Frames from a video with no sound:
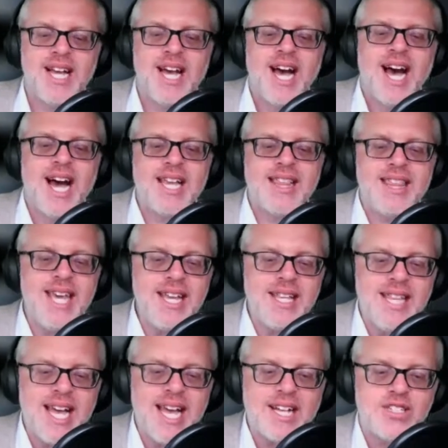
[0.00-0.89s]
I think
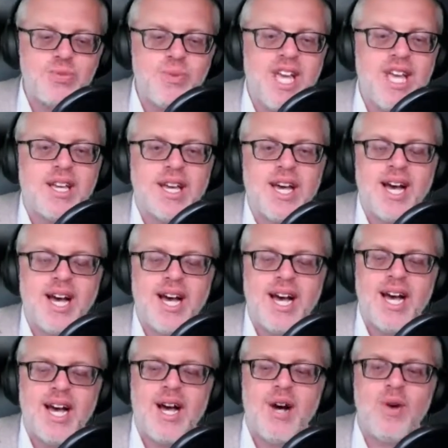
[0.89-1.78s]
next week
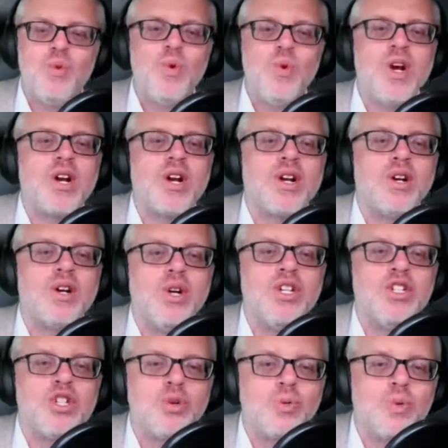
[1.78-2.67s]
we're going to
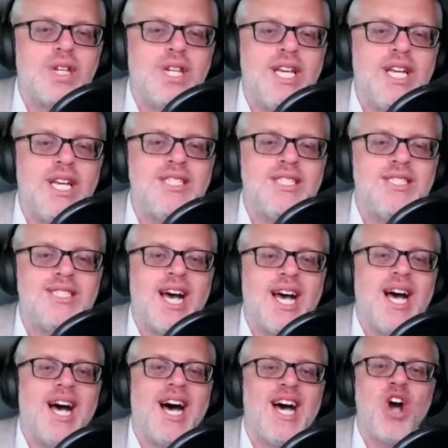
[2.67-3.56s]
release
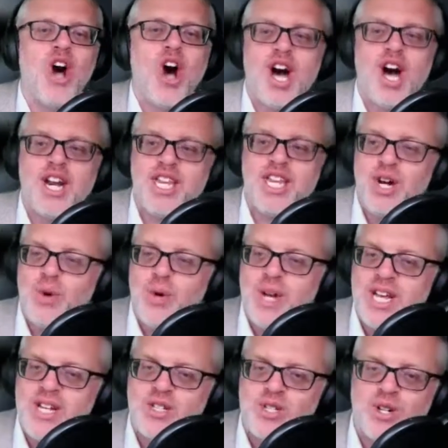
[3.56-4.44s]
an audio
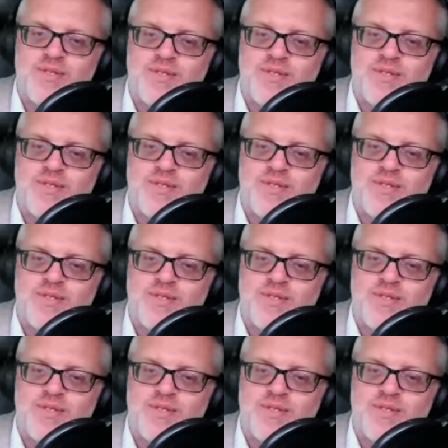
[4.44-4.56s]
interview